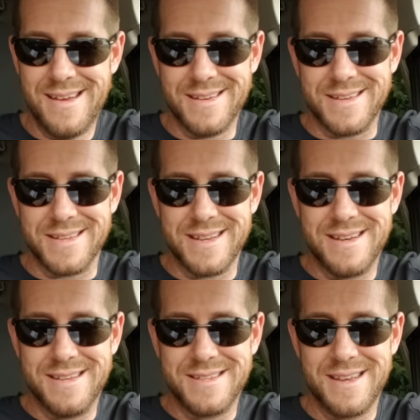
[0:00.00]
She
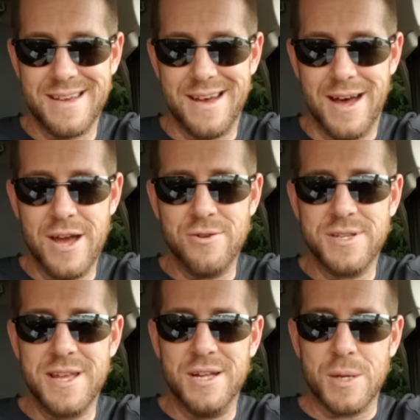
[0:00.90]
says, I
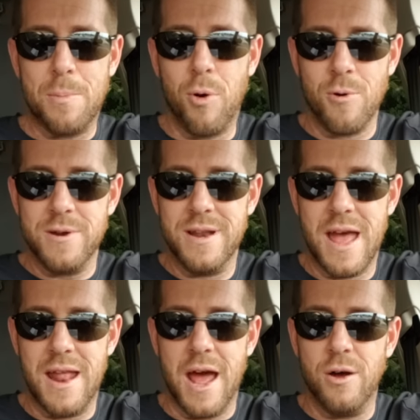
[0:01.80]
understand it's important
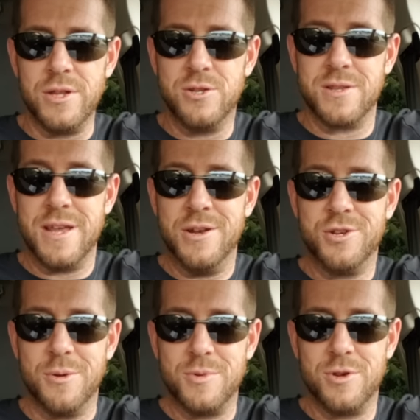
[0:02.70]
and I only took the
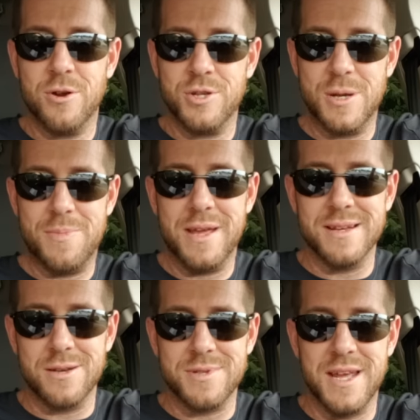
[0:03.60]
internship
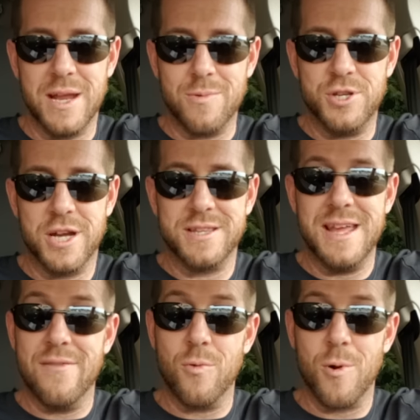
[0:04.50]
because I was getting
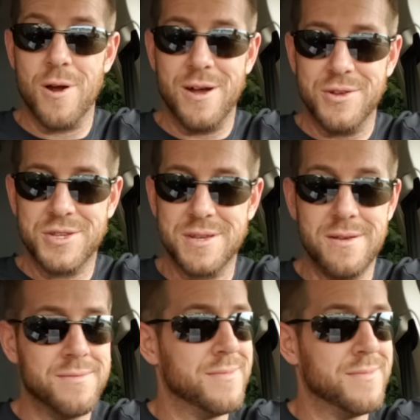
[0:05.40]
rejected everywhere else.